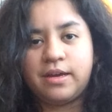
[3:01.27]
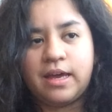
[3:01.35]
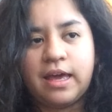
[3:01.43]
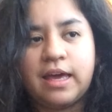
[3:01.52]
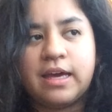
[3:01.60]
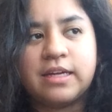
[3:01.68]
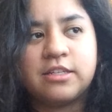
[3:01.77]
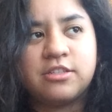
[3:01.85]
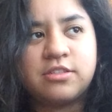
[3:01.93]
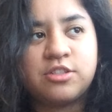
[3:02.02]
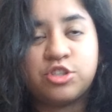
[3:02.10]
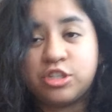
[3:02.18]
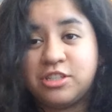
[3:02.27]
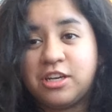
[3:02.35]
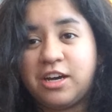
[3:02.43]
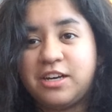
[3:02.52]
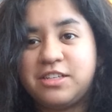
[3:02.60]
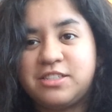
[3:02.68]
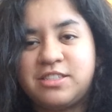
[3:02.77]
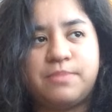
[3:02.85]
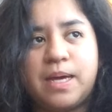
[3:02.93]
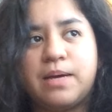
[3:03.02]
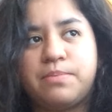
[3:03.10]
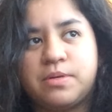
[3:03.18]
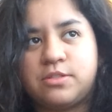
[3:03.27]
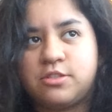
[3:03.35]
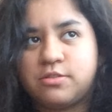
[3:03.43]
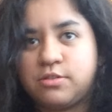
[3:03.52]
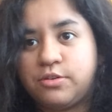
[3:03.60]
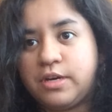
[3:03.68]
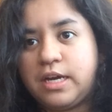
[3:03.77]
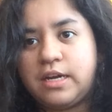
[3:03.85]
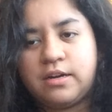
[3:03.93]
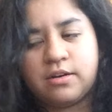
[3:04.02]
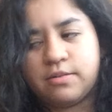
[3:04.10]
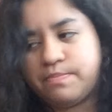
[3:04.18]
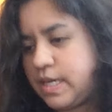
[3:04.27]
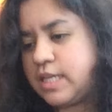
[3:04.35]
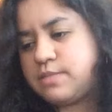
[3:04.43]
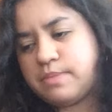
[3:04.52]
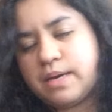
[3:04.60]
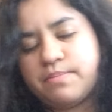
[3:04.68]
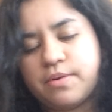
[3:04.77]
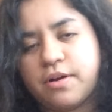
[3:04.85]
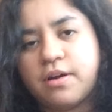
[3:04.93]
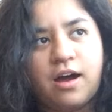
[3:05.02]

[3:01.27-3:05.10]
it, and she does. Topanga puts her grade, her test paper,